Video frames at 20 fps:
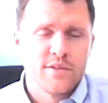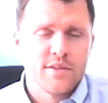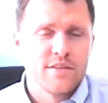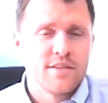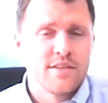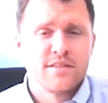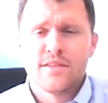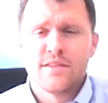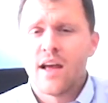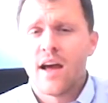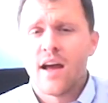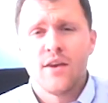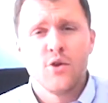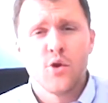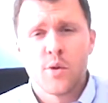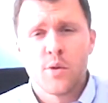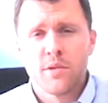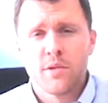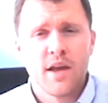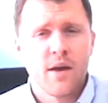which is
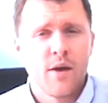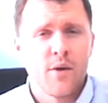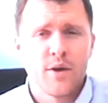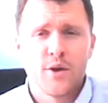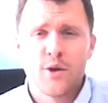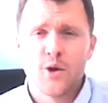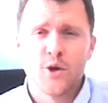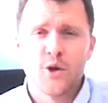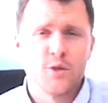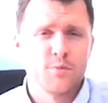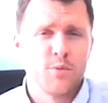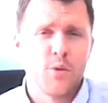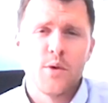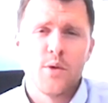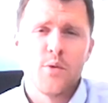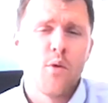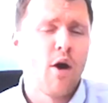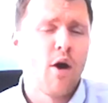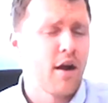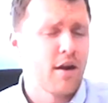not normally how it goes,
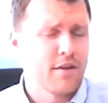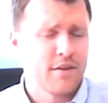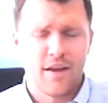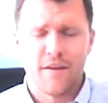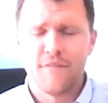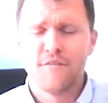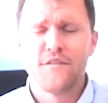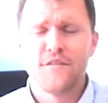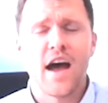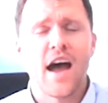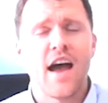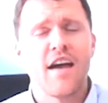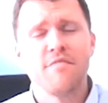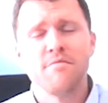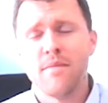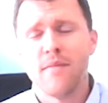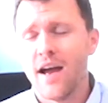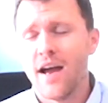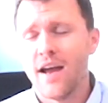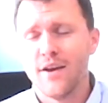but we walked
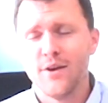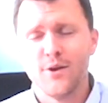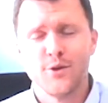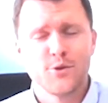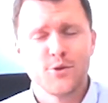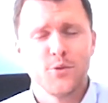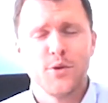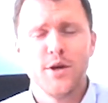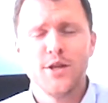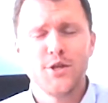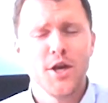5 miles,